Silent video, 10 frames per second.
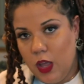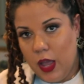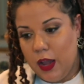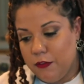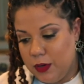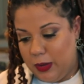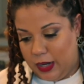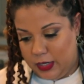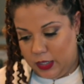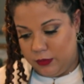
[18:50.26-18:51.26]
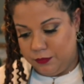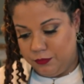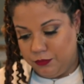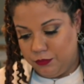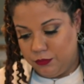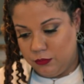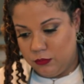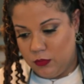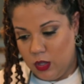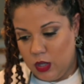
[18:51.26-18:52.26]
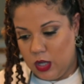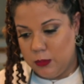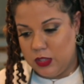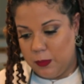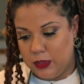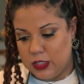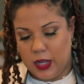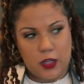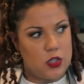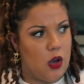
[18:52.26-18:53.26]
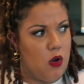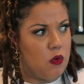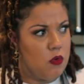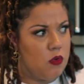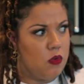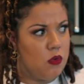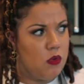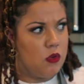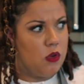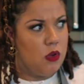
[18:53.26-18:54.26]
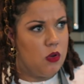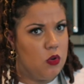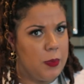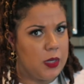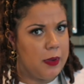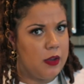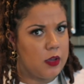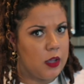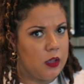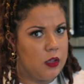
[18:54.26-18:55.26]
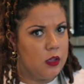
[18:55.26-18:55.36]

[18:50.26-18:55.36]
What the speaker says: everybody comes up and is like, yo, who made the pound cake?